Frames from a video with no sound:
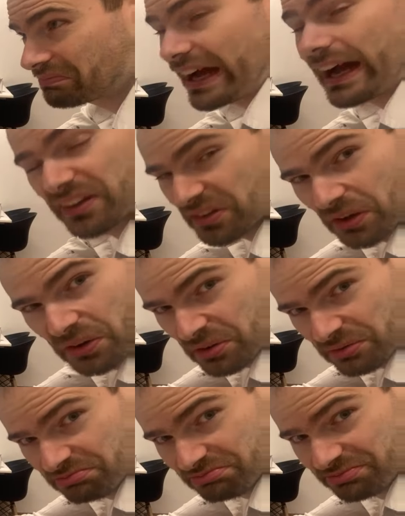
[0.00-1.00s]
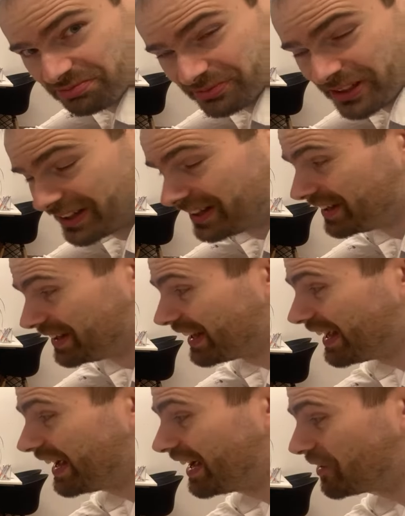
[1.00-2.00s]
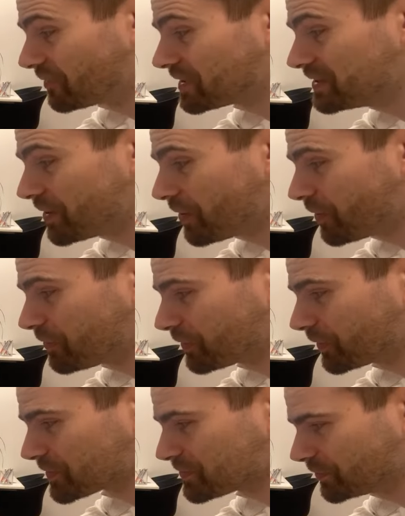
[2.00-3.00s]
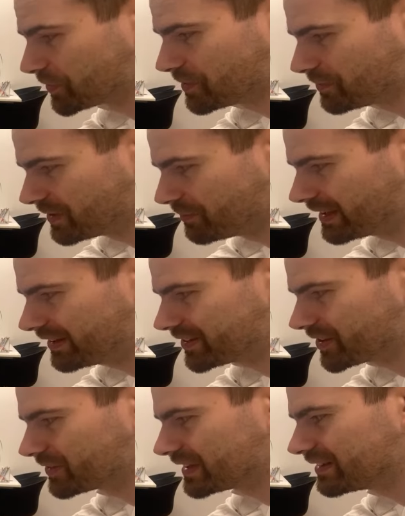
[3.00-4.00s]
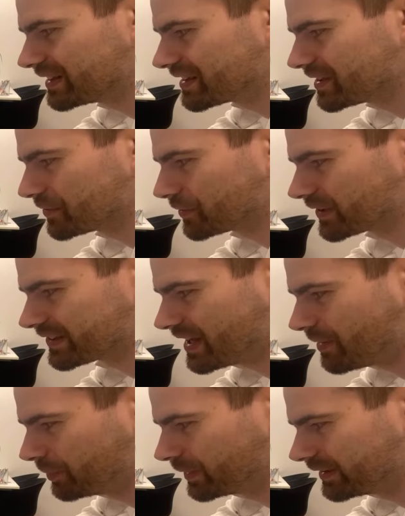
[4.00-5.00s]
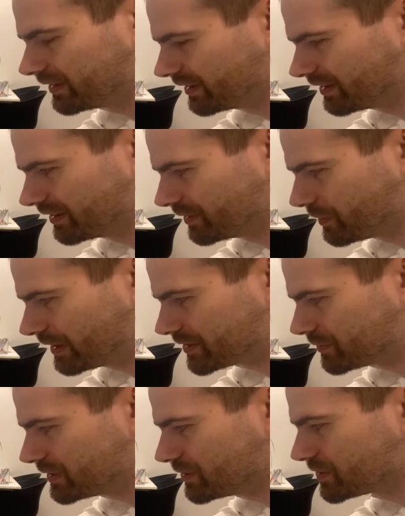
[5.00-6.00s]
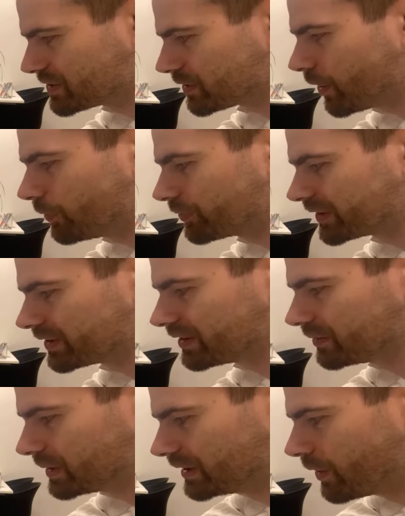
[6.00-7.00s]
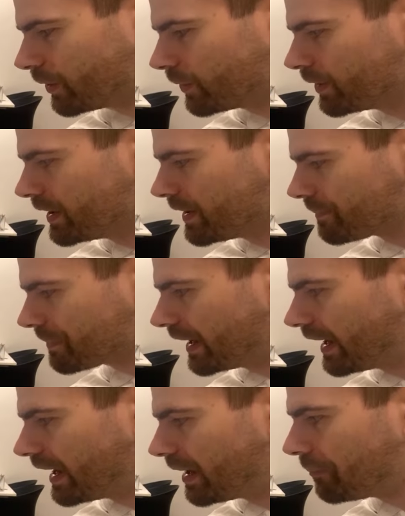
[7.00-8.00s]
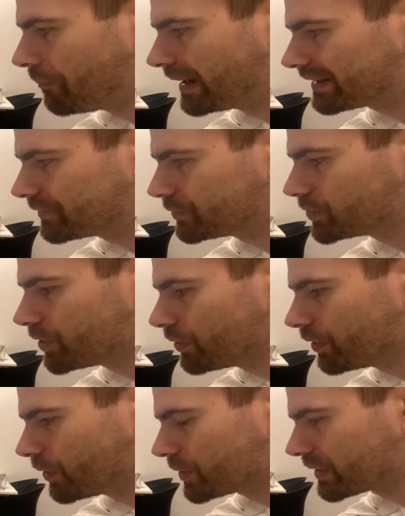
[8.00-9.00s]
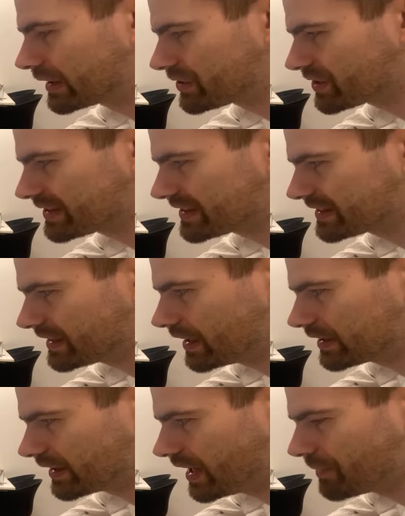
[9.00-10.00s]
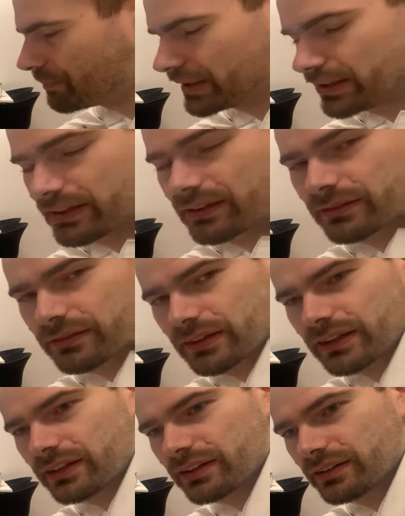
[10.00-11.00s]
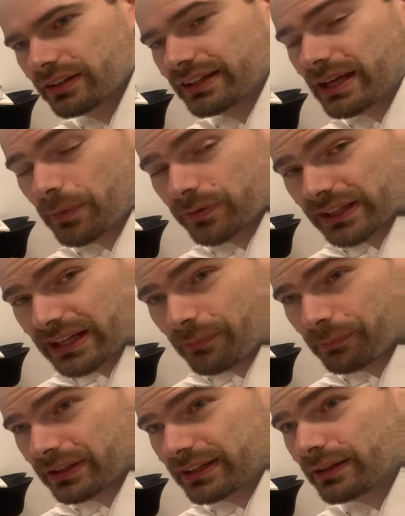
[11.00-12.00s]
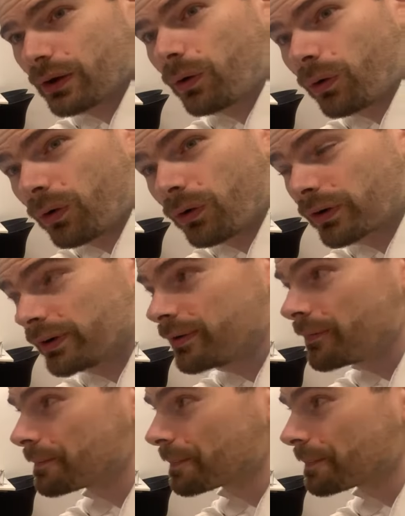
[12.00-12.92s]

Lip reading: I don't know. We know, of course, for the Ministry of the Interior, for example, and the ones we used often, we know. But if you don't know, you can just start typing the name of the company or